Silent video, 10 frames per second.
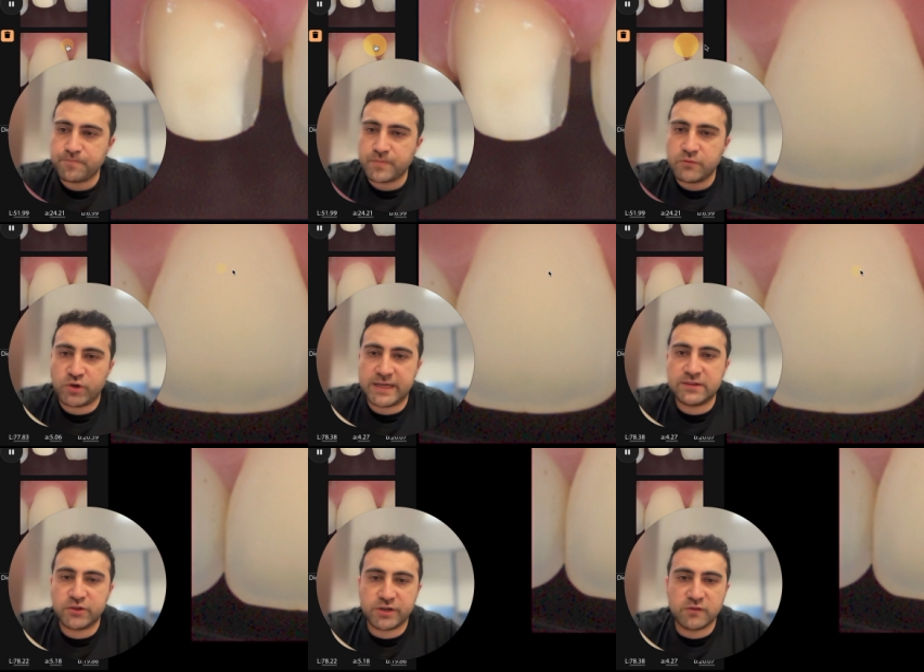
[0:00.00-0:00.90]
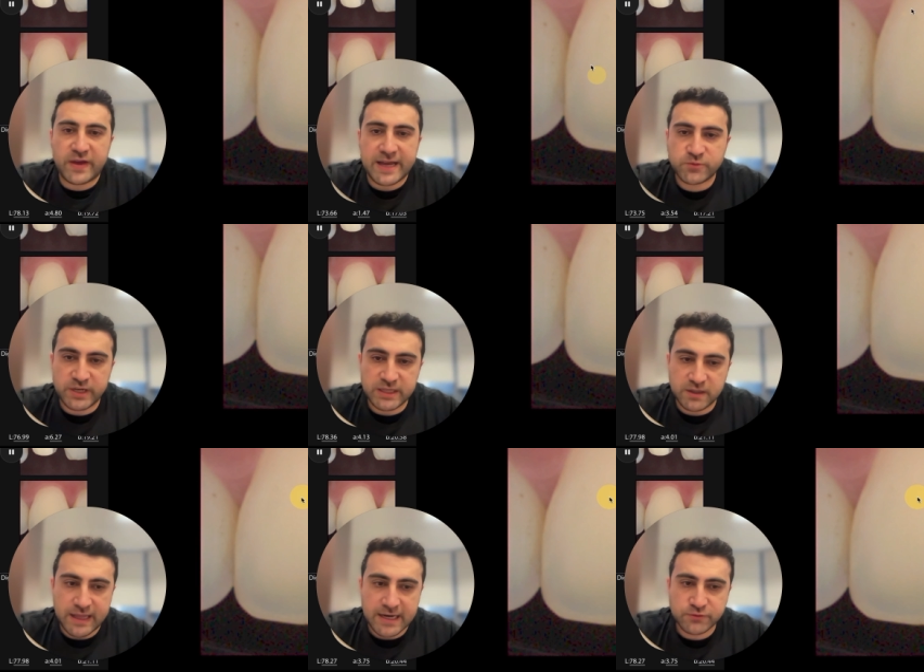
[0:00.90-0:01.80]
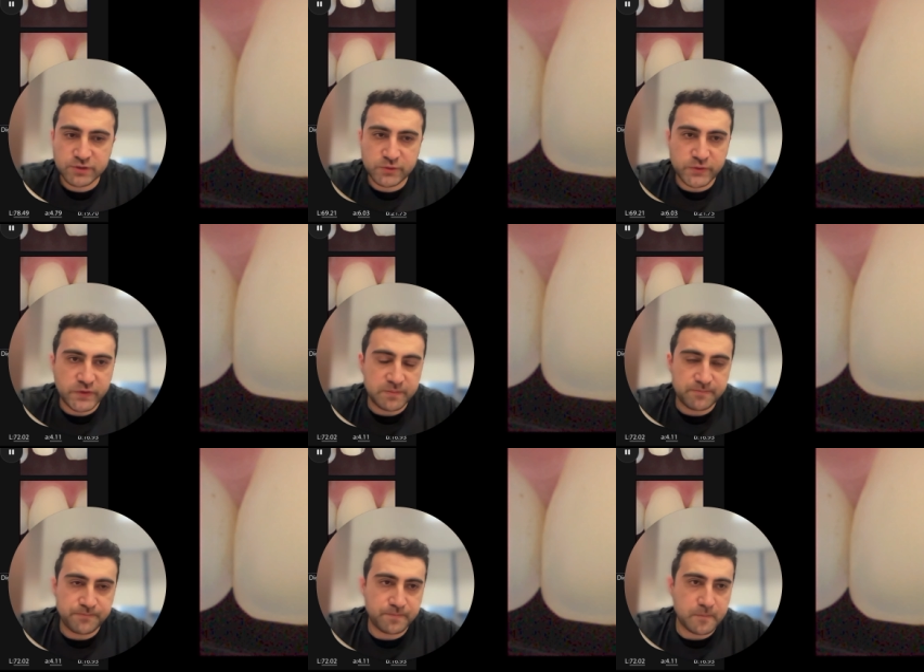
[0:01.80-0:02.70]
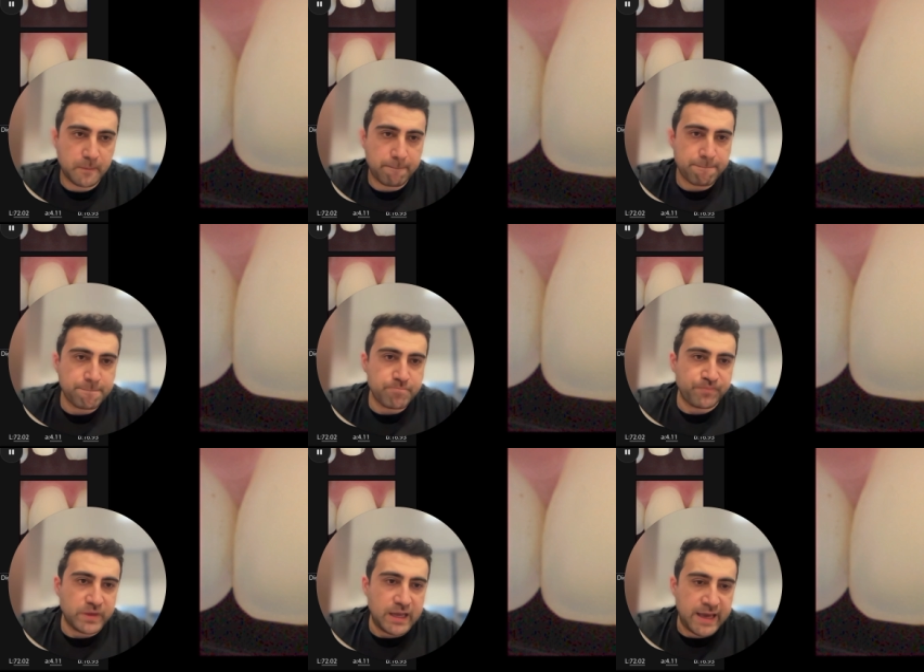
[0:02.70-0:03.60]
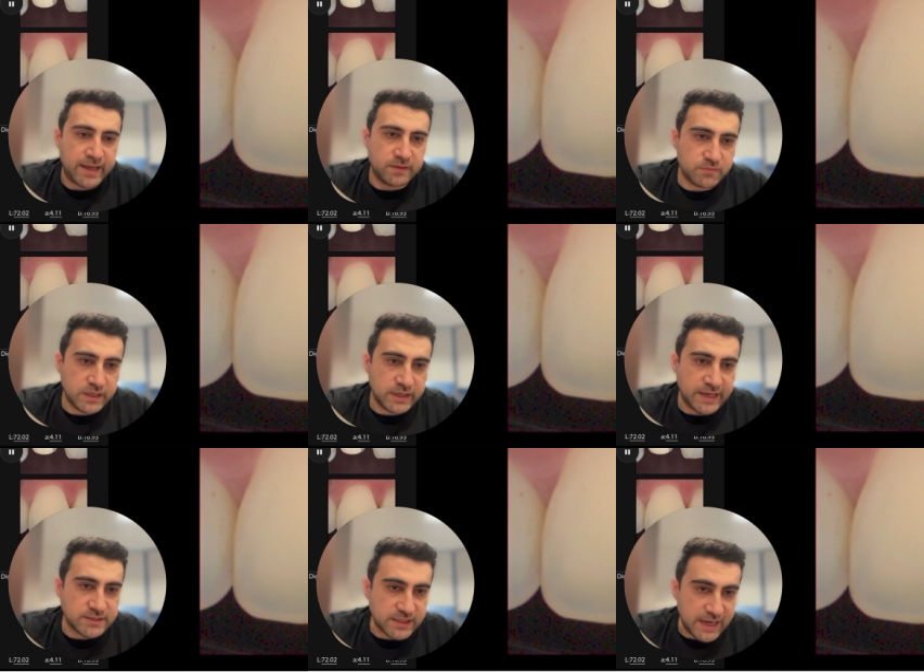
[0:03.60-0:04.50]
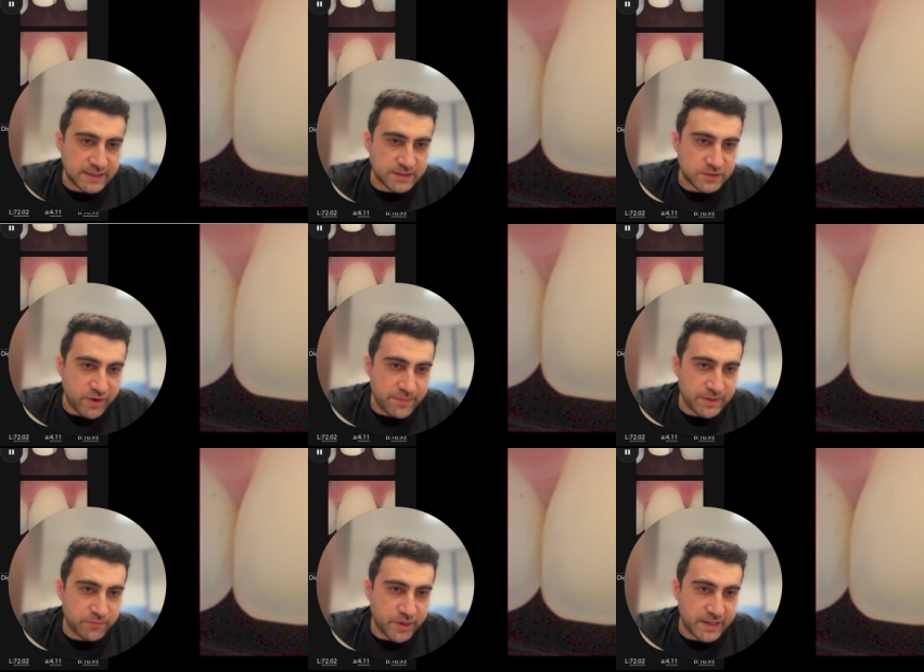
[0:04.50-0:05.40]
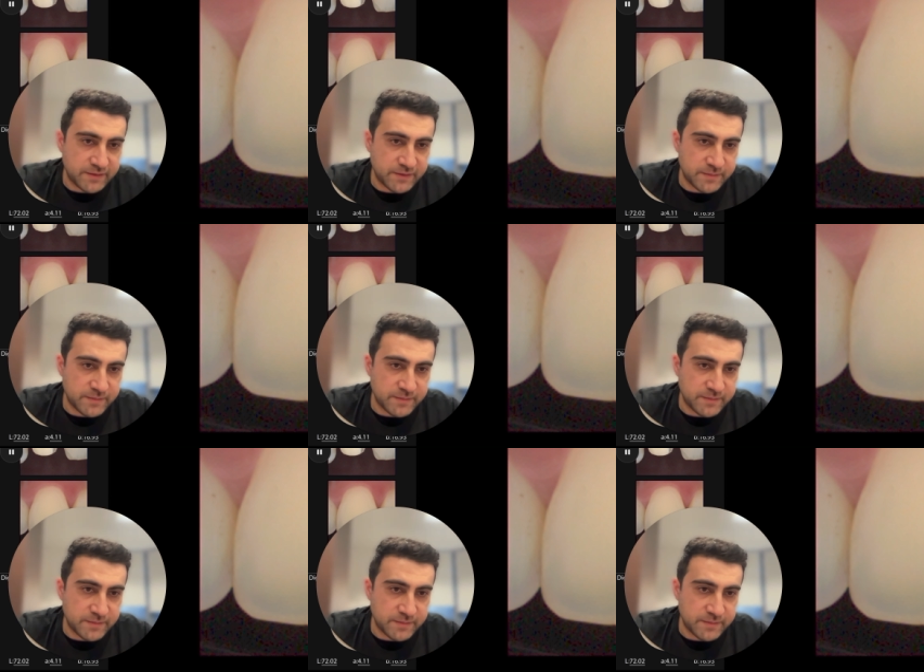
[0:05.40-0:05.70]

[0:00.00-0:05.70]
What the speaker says: For the internal effects, we need the natural tooth. And again, select the ceramic brand.